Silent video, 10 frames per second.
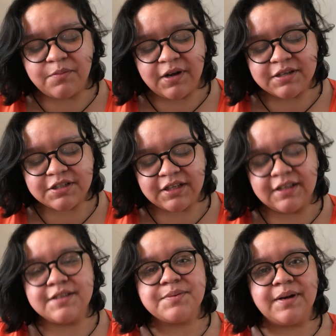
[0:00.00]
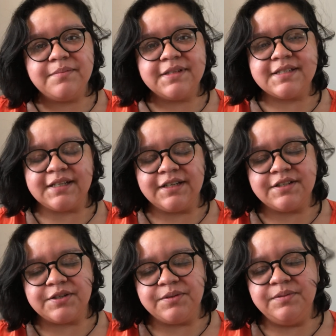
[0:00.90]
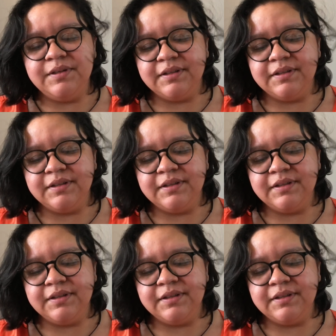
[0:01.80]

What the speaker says: watching and that's what I'm listening to.